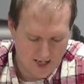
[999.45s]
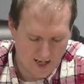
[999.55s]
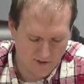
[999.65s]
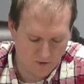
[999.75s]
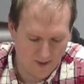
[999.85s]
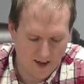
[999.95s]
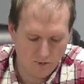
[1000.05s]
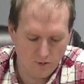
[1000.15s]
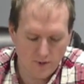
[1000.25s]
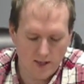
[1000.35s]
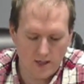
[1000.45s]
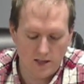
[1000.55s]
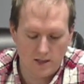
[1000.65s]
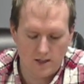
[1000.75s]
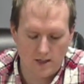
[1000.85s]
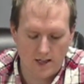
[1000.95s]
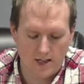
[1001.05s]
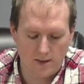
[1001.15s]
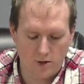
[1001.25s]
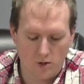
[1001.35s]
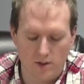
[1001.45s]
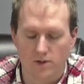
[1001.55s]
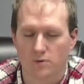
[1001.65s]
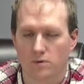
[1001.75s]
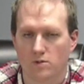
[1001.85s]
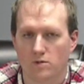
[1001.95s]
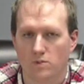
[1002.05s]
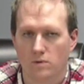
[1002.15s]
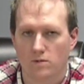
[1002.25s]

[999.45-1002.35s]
So that will be going through